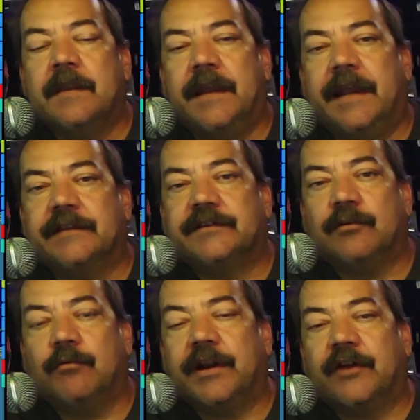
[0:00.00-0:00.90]
And so
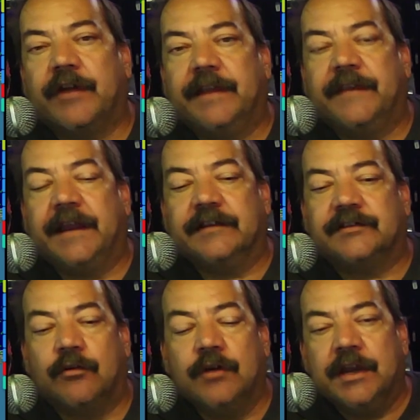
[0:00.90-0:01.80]
what a great thing.
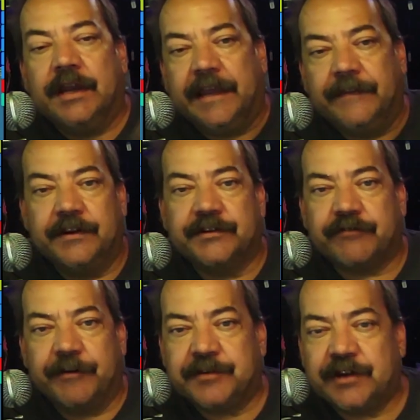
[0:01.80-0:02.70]
So in the
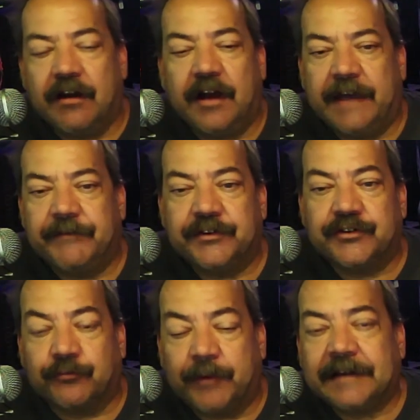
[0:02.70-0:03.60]
description, I'll have the
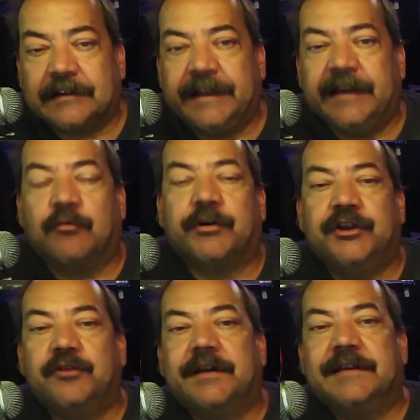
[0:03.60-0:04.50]
direct link where
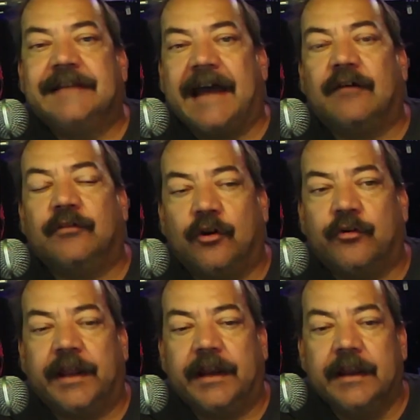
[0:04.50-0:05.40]
you can download
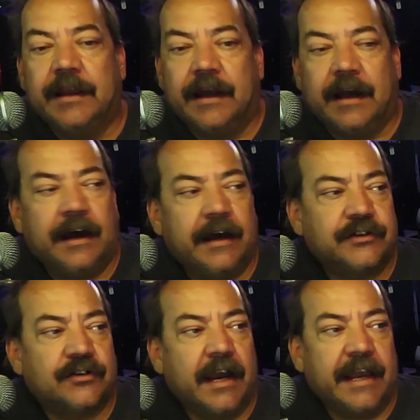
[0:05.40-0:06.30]
it.
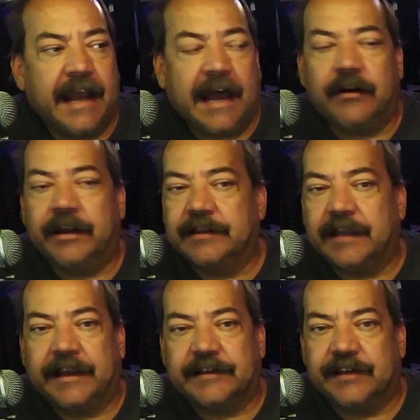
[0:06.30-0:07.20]
Try it out. It,
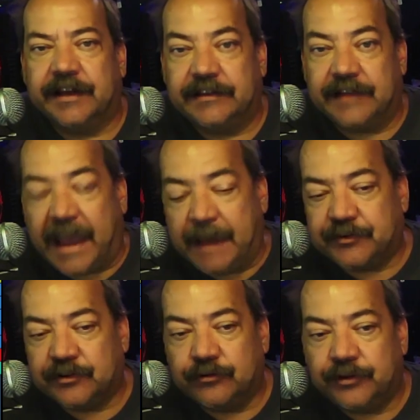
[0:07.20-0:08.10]
like I said, it's
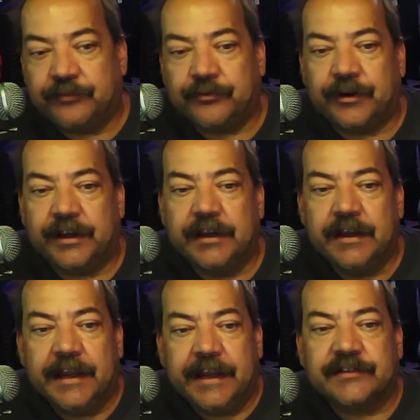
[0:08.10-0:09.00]
absolutely free.
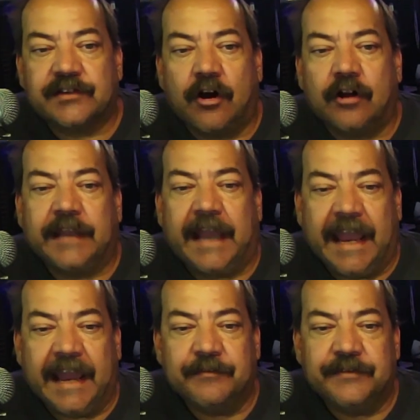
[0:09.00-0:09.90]
It's called
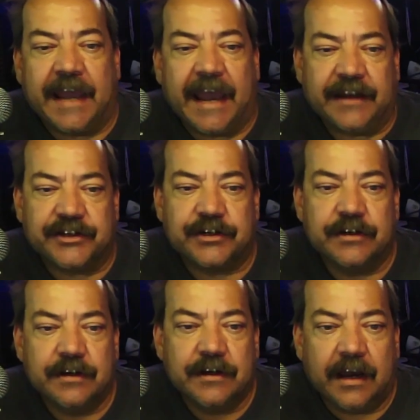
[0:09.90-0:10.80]
Ham Dash,
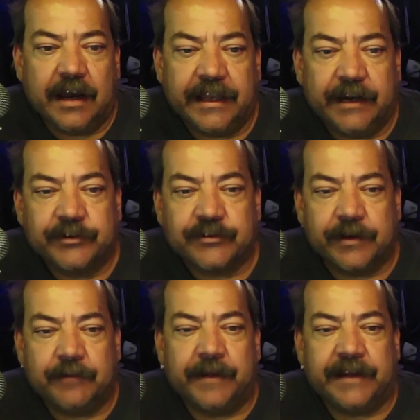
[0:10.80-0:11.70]
and it was
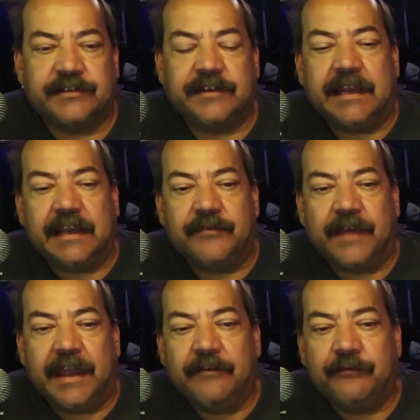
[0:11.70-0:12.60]
written by Steve,
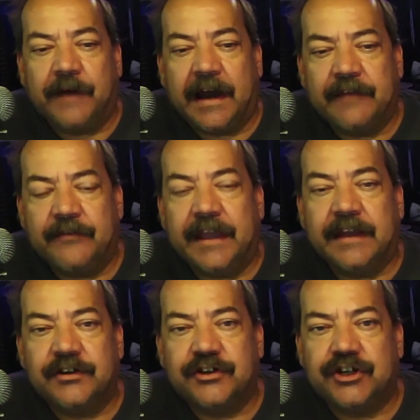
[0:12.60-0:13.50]

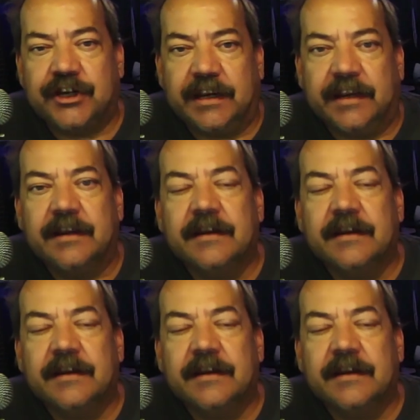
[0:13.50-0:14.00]
N5NG.